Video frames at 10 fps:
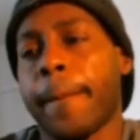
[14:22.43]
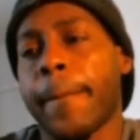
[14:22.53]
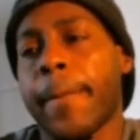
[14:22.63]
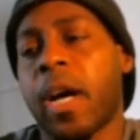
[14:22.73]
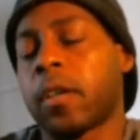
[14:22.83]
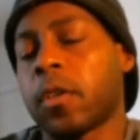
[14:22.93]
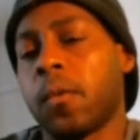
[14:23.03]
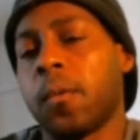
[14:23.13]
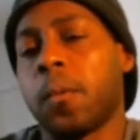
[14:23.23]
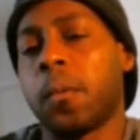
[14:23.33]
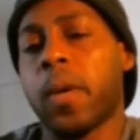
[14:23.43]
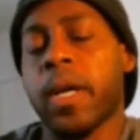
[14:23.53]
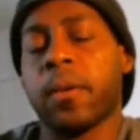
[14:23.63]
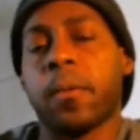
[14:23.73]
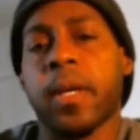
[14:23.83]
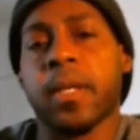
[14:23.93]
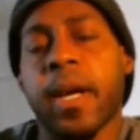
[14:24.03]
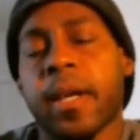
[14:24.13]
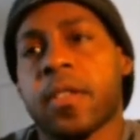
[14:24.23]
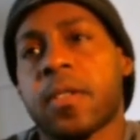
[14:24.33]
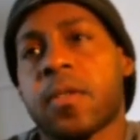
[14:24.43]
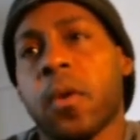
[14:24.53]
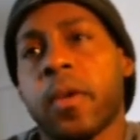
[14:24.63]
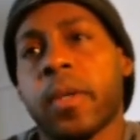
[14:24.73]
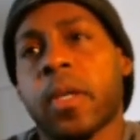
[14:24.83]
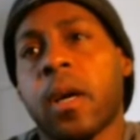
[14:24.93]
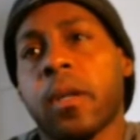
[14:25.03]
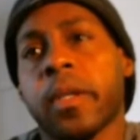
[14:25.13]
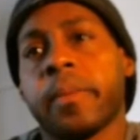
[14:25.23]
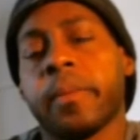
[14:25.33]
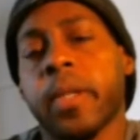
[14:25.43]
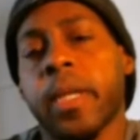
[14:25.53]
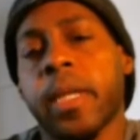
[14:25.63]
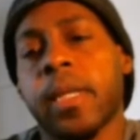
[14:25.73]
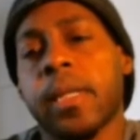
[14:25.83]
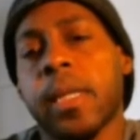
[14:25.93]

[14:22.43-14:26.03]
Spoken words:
I don't know what kind of store you call it, but